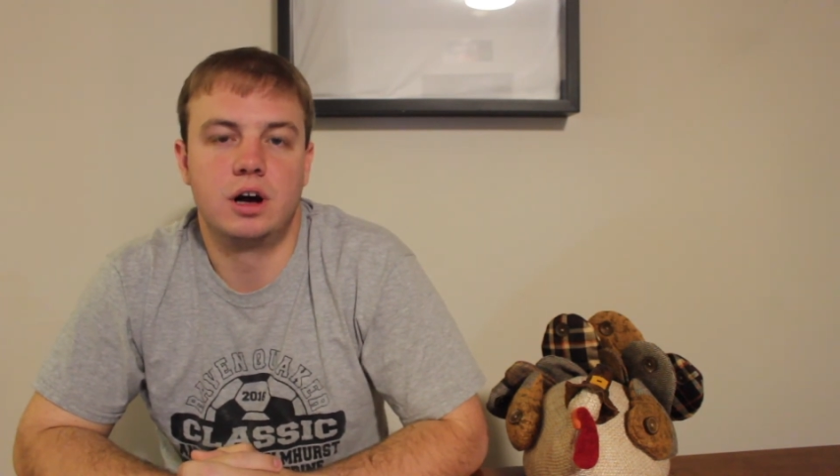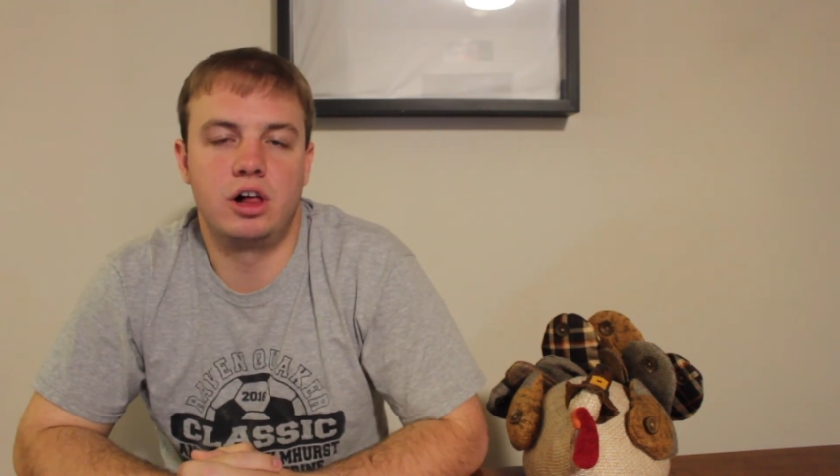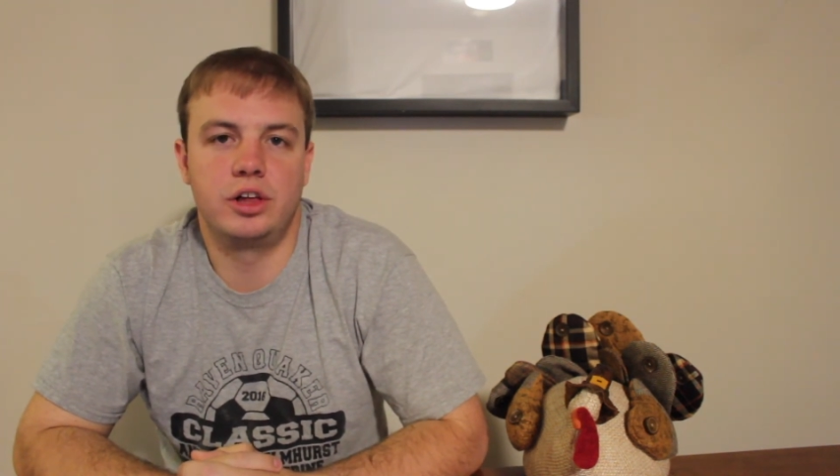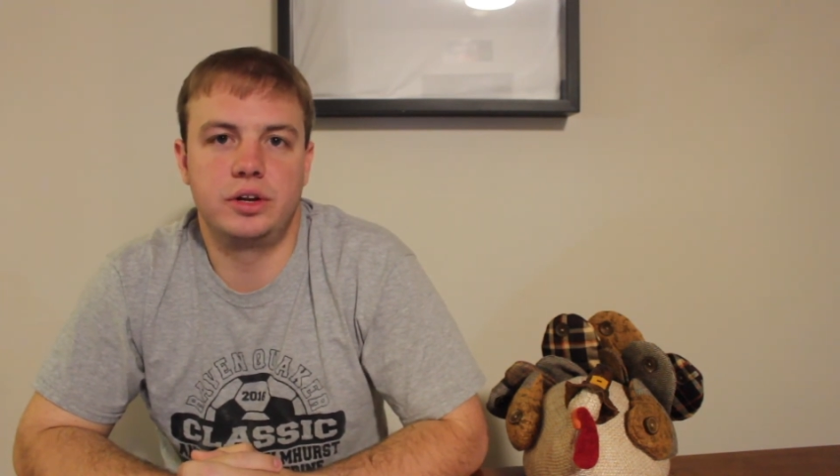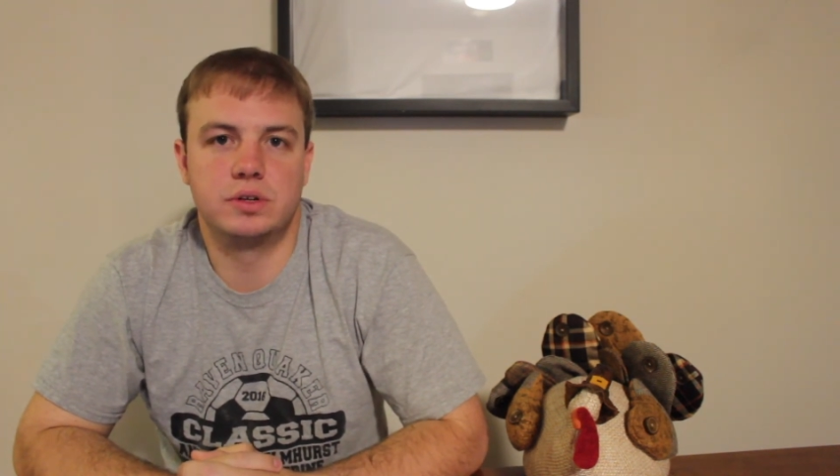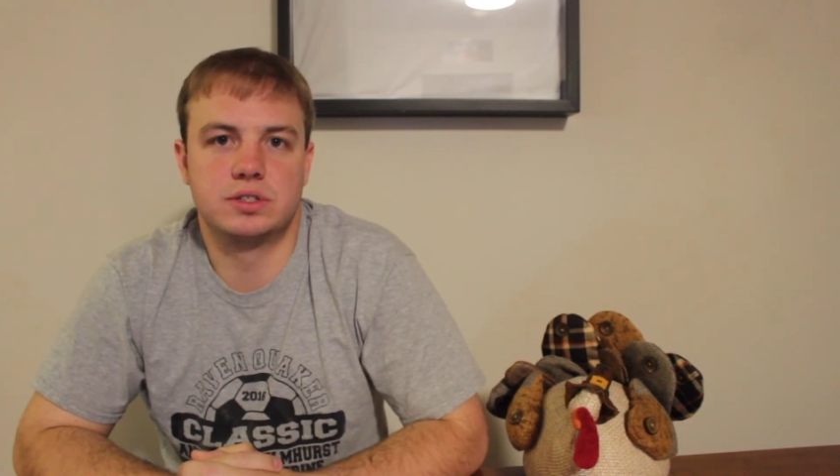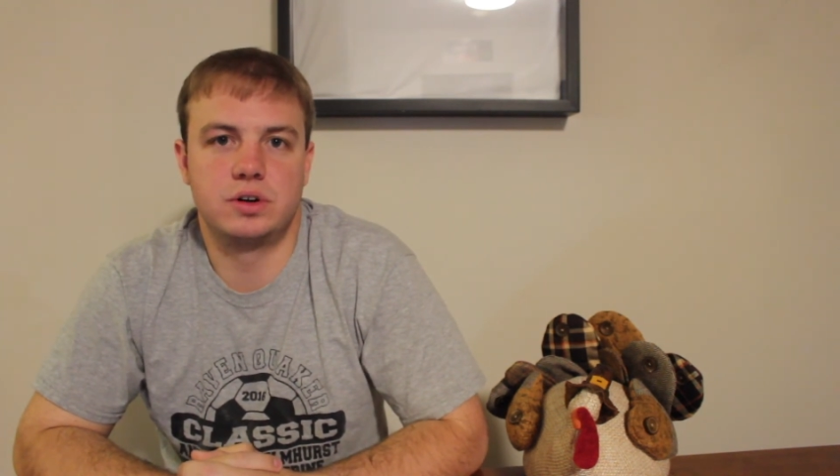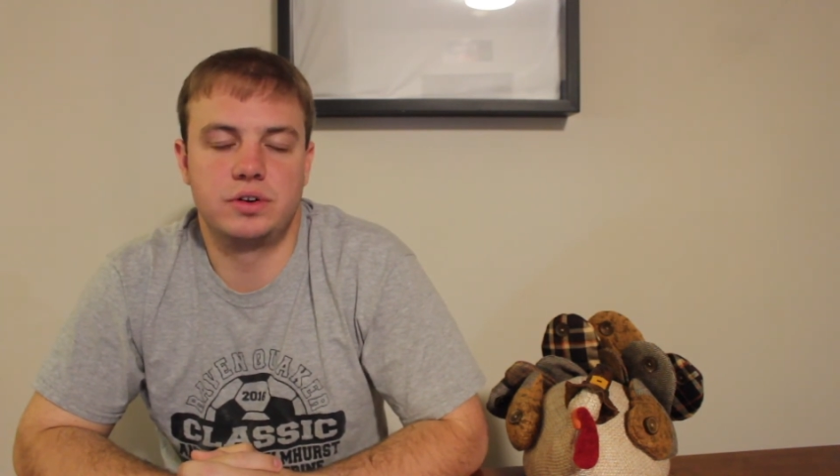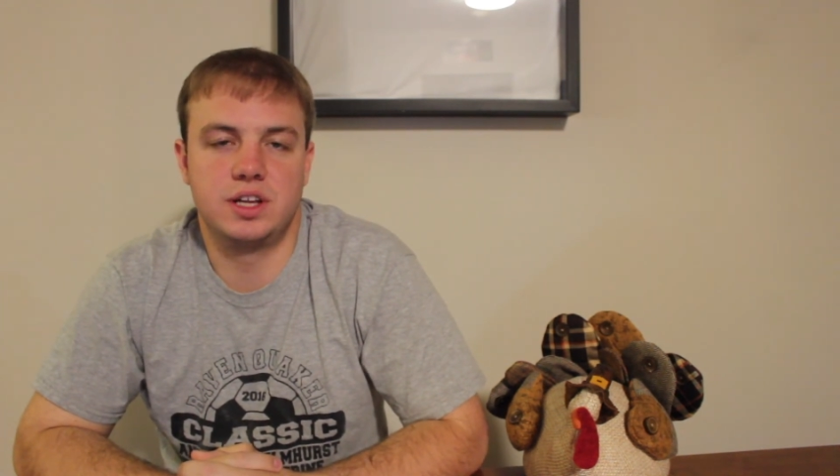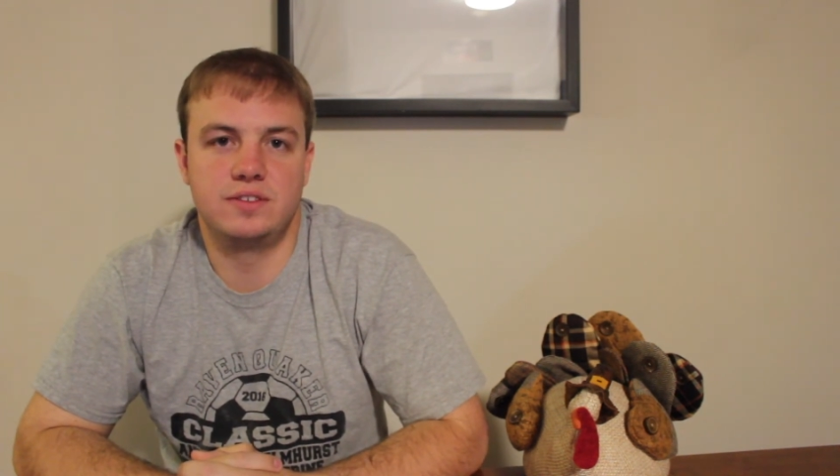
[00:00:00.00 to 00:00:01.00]
All I Do Is
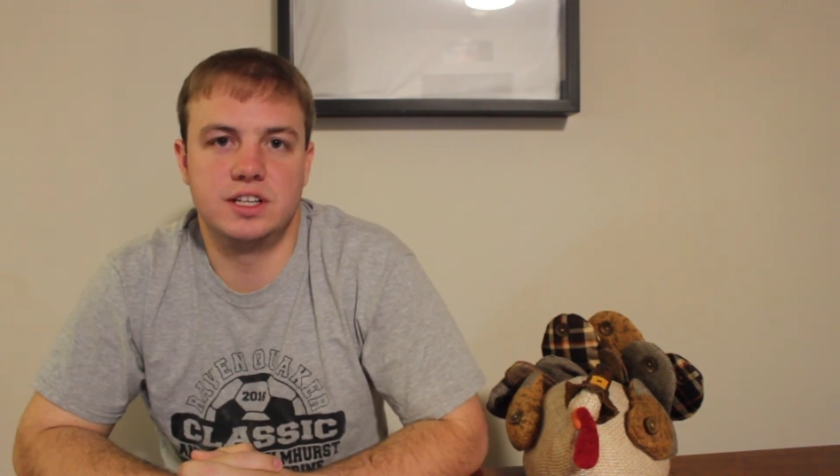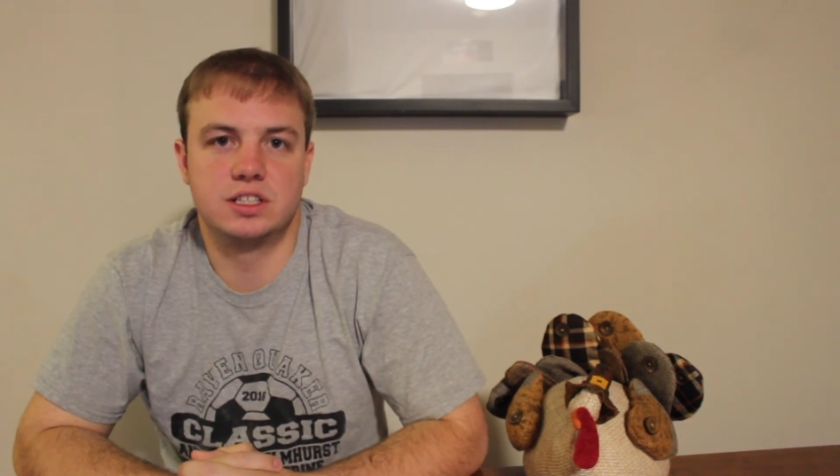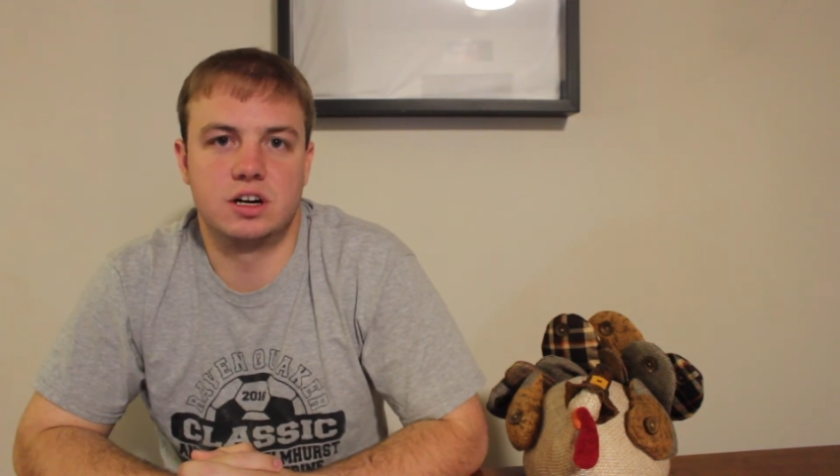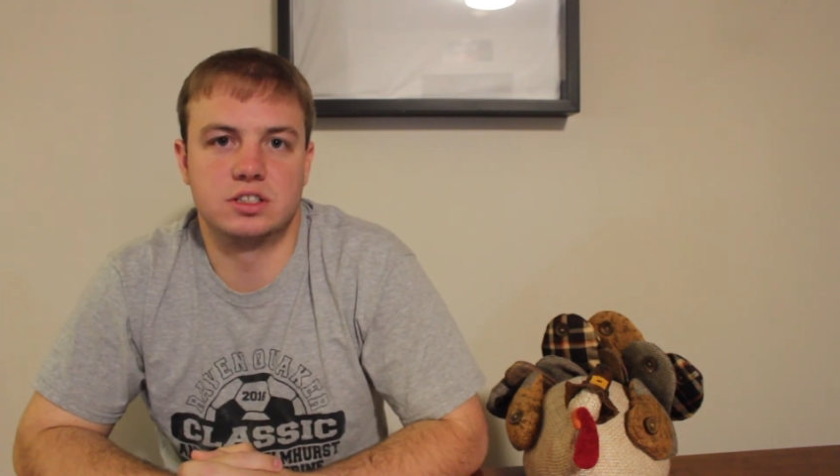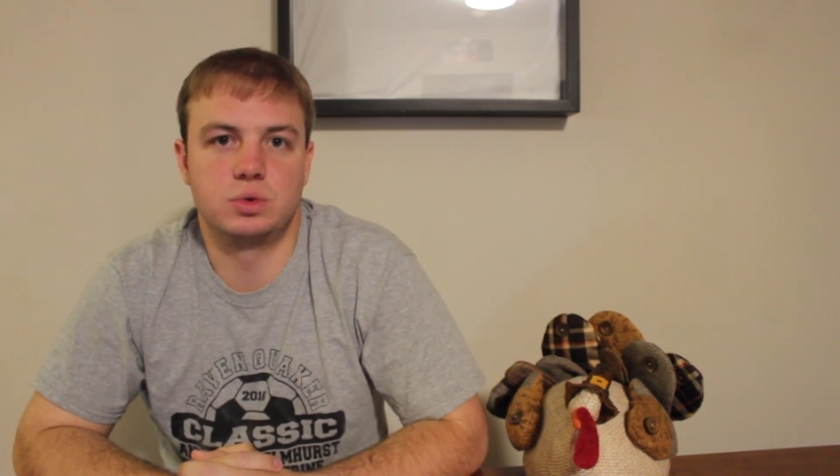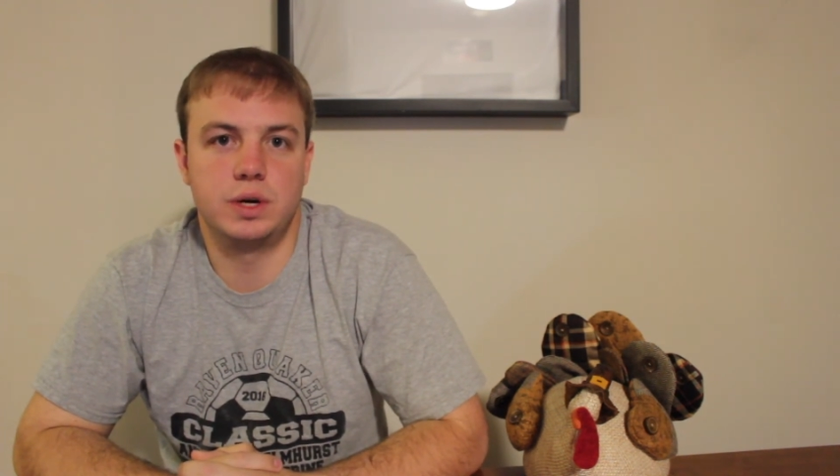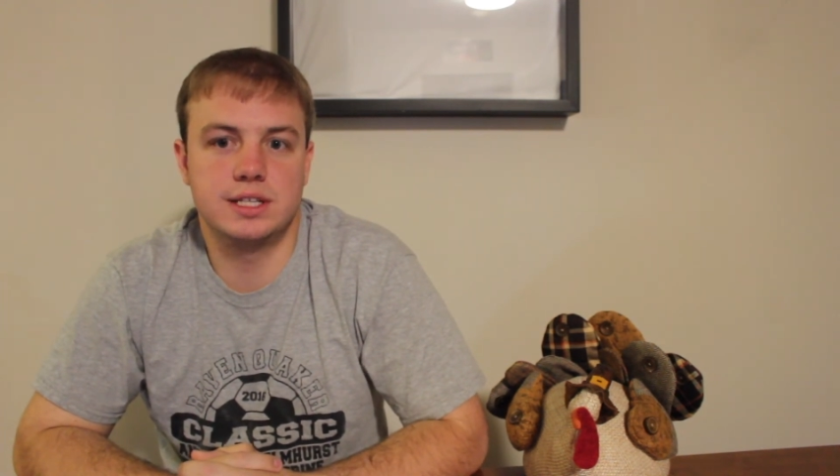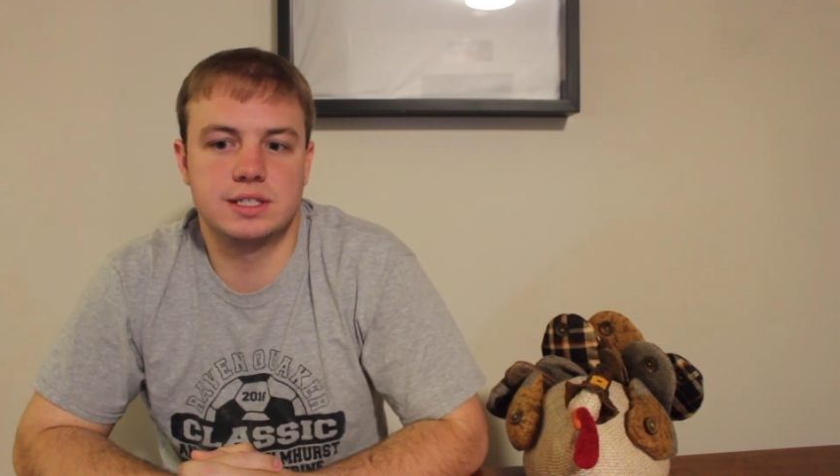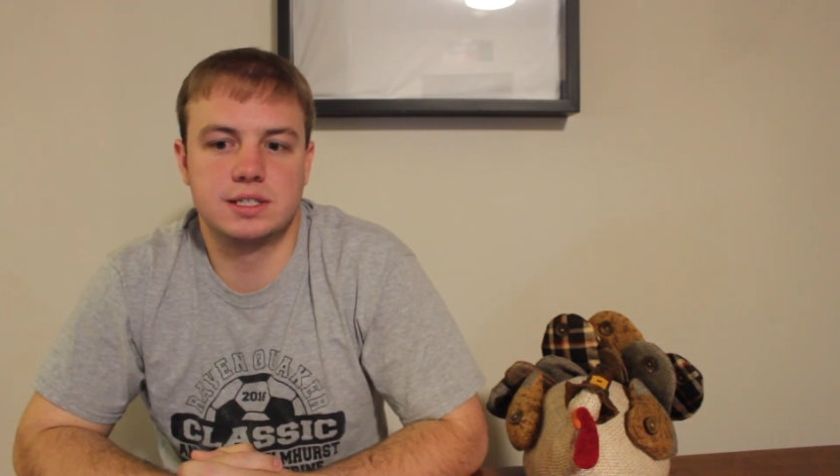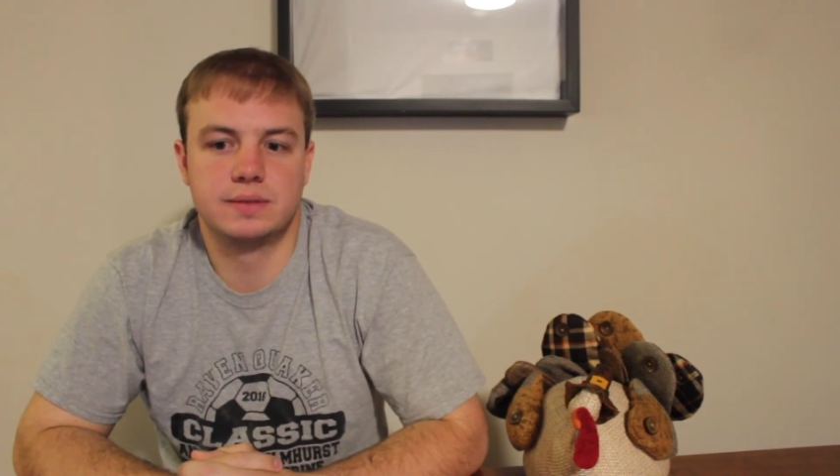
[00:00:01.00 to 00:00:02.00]
Throw TV's Carson
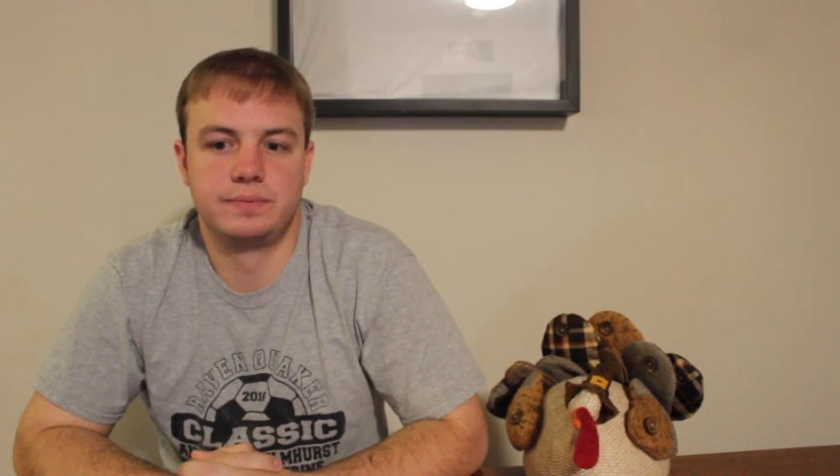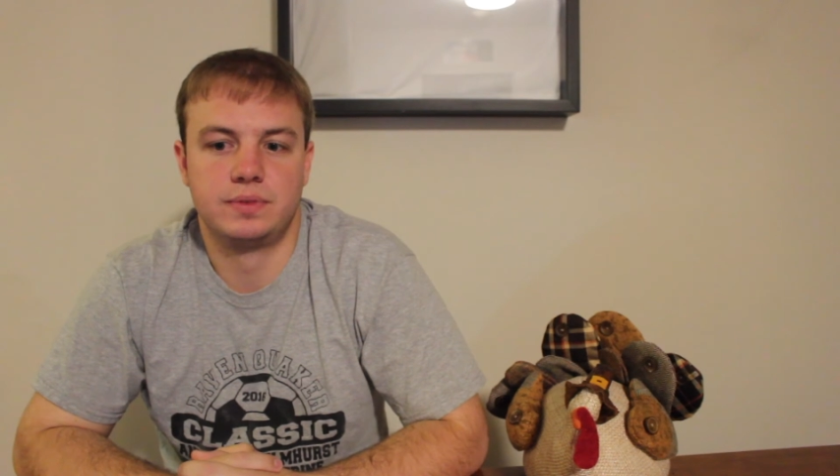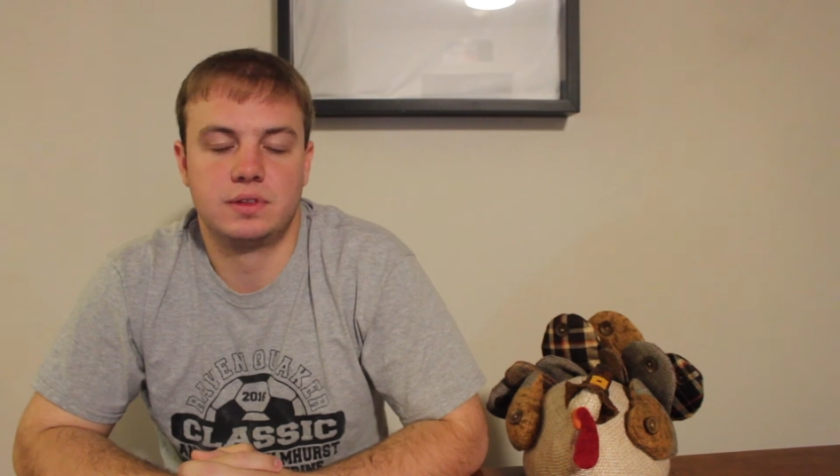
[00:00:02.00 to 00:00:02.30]
Wentz,